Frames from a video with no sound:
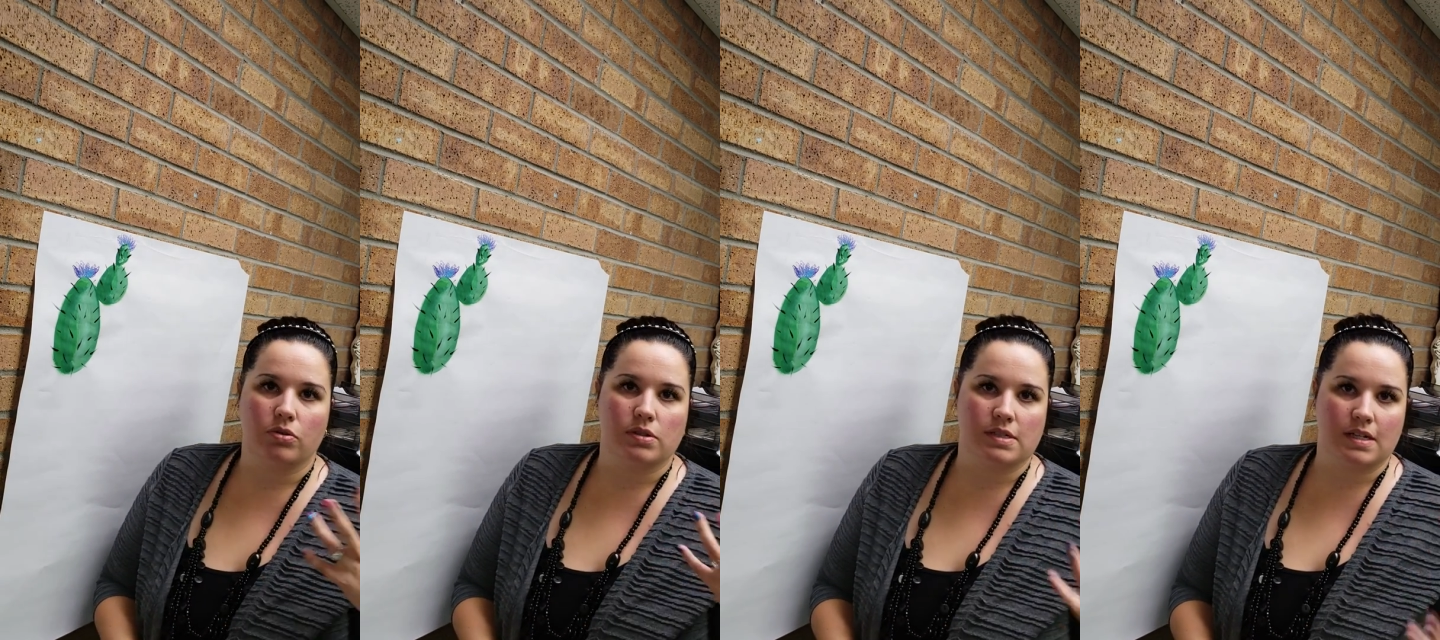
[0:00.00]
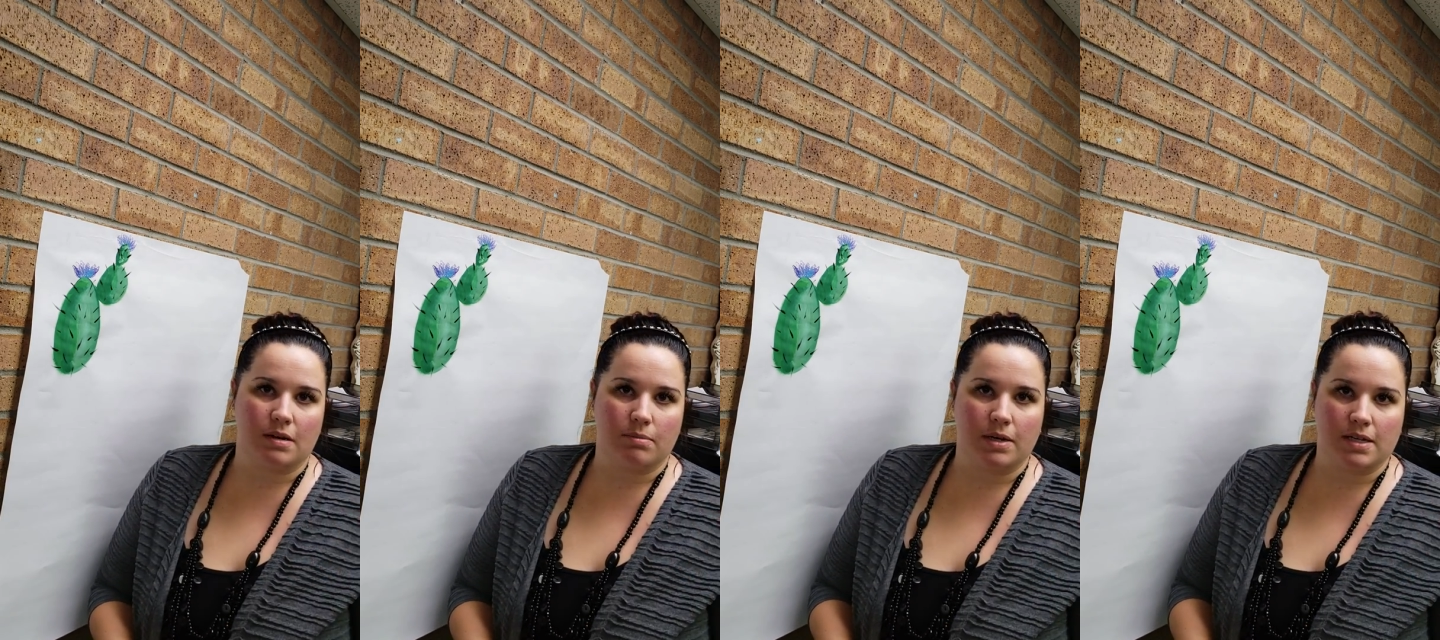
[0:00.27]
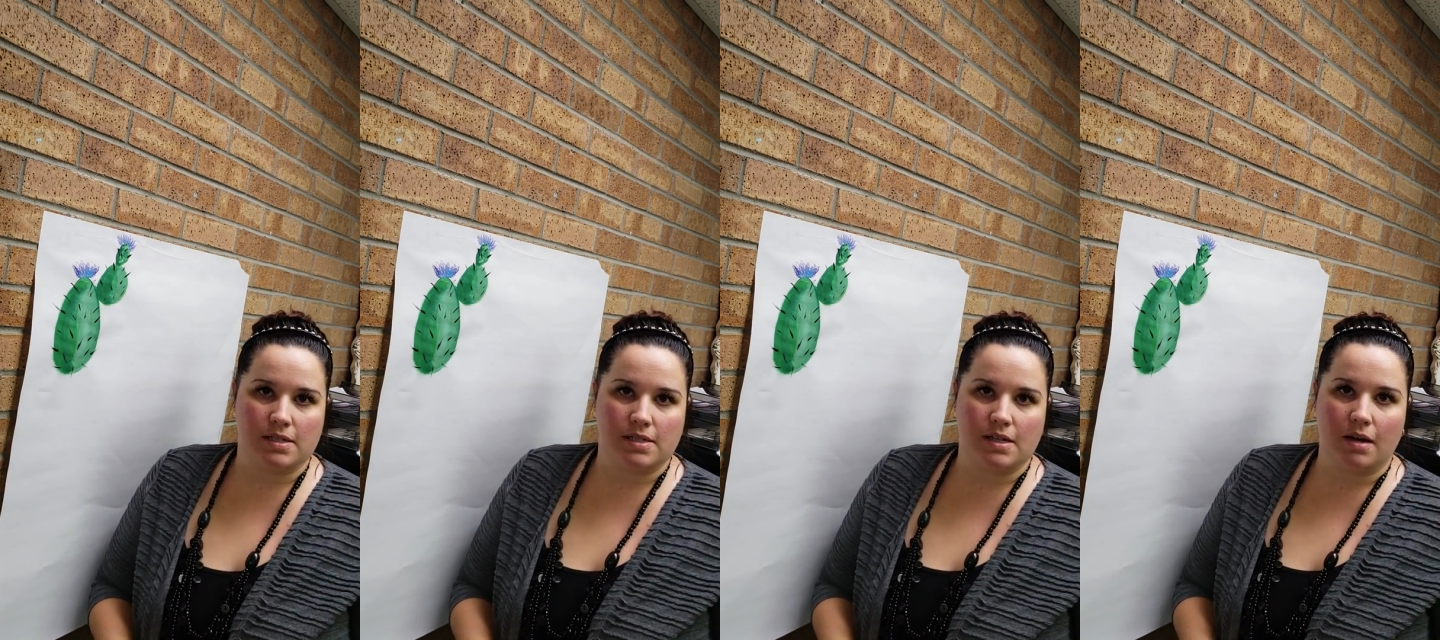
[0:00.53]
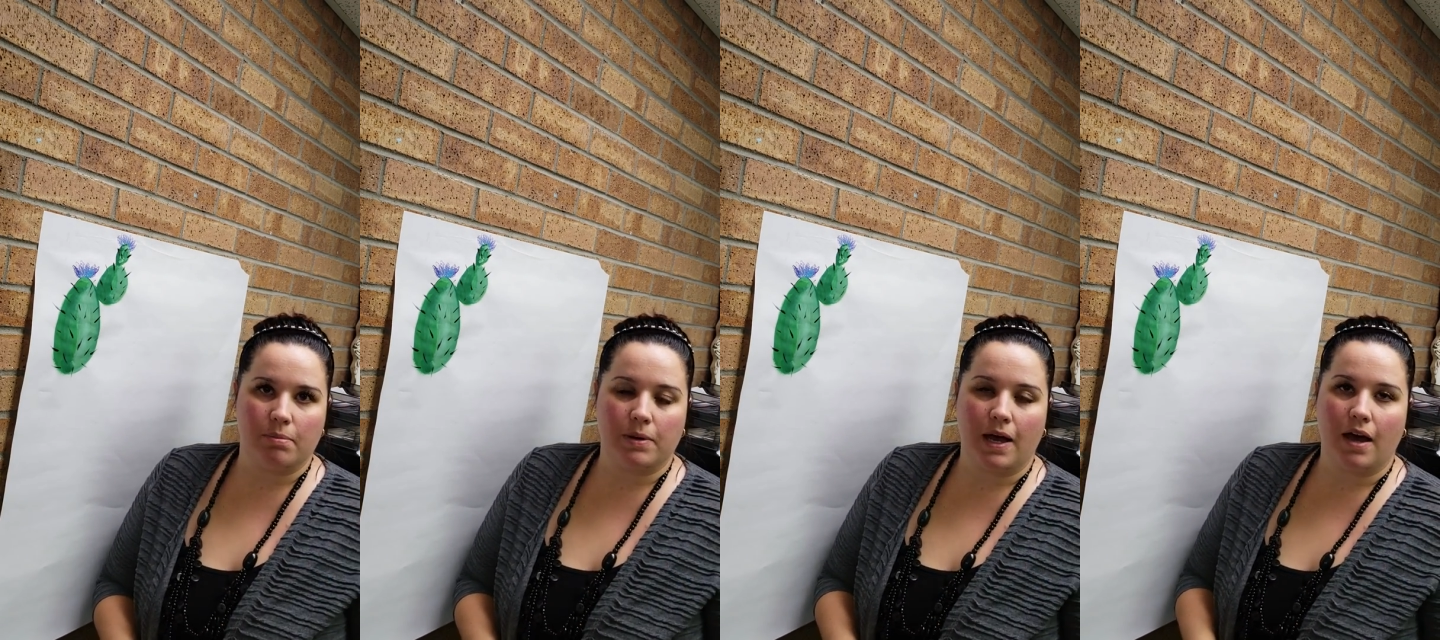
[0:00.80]
step by
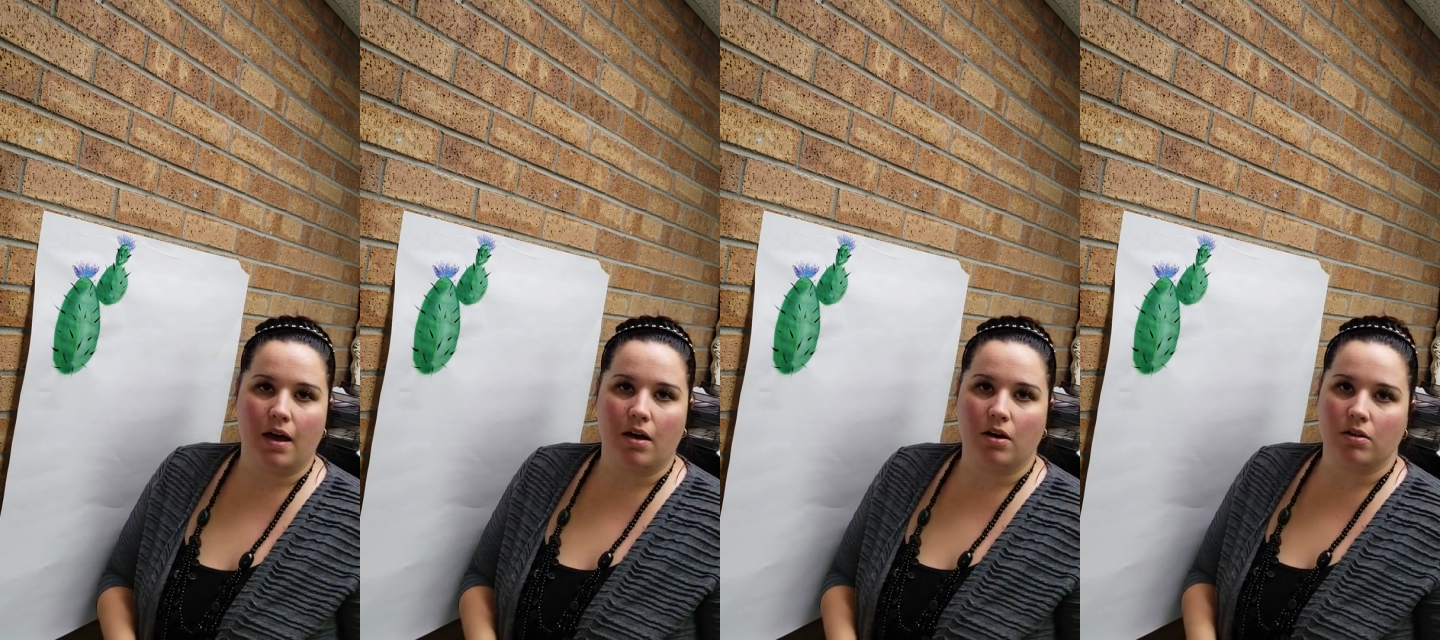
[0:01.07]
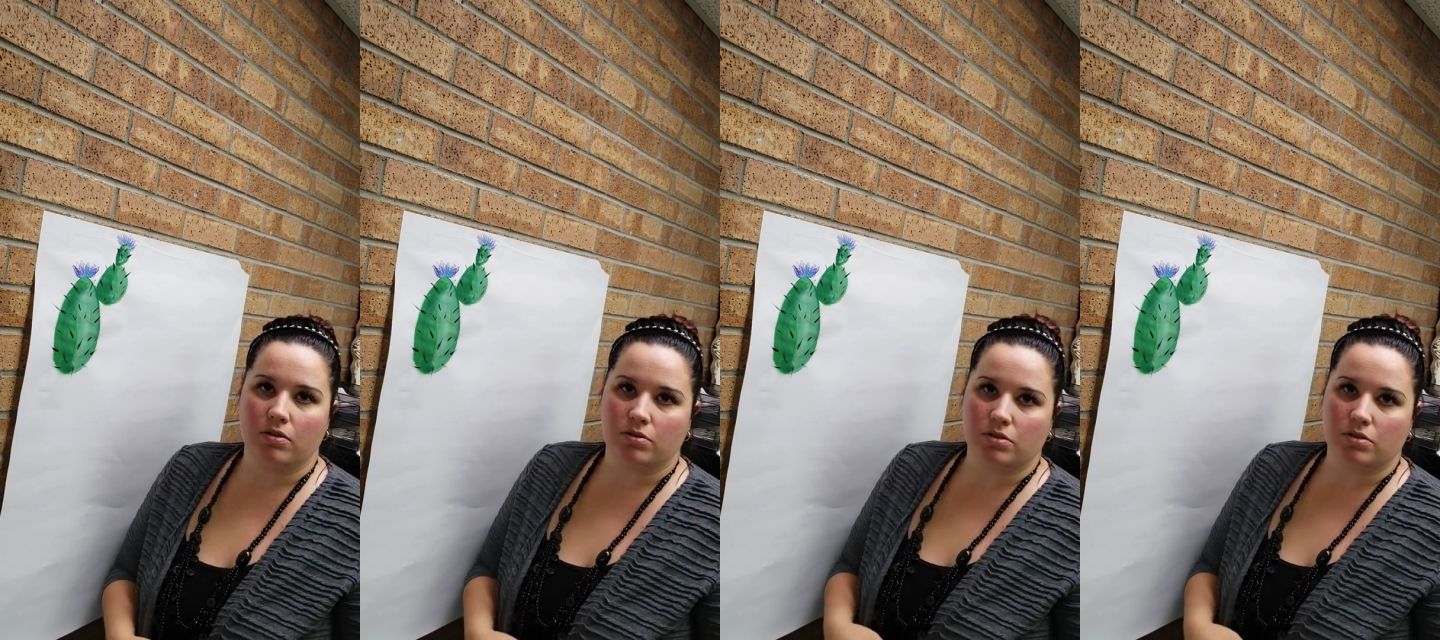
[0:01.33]
step how